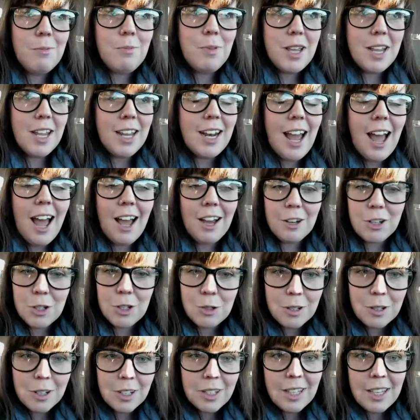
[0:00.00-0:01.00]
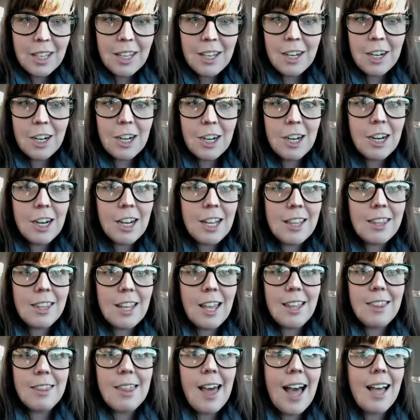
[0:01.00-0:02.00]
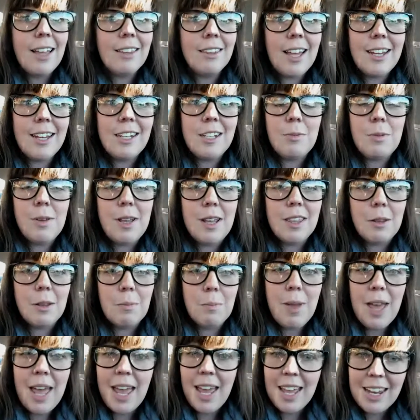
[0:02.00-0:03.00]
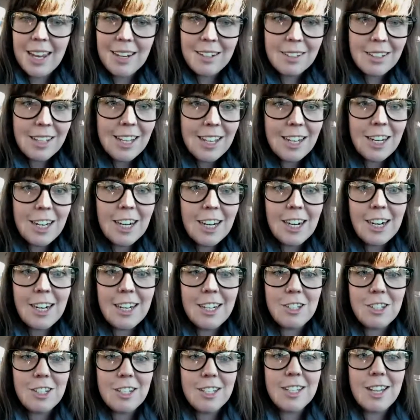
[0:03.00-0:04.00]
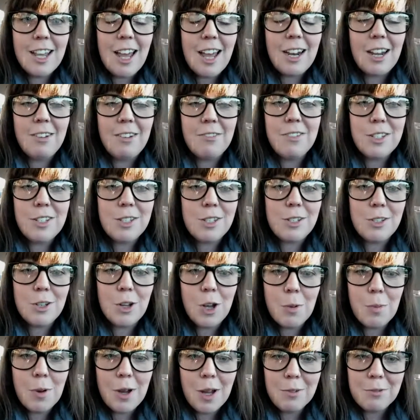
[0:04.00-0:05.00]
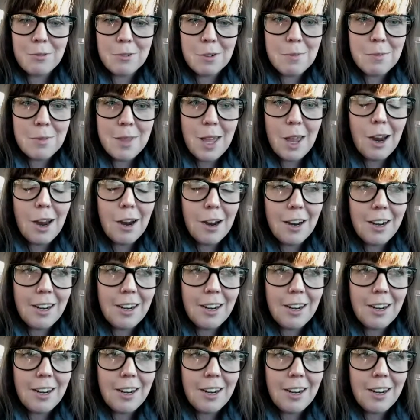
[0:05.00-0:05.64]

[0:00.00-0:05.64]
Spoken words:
being an actual leader, and then that led to being the paid leader, and it just kind of snowballed from there.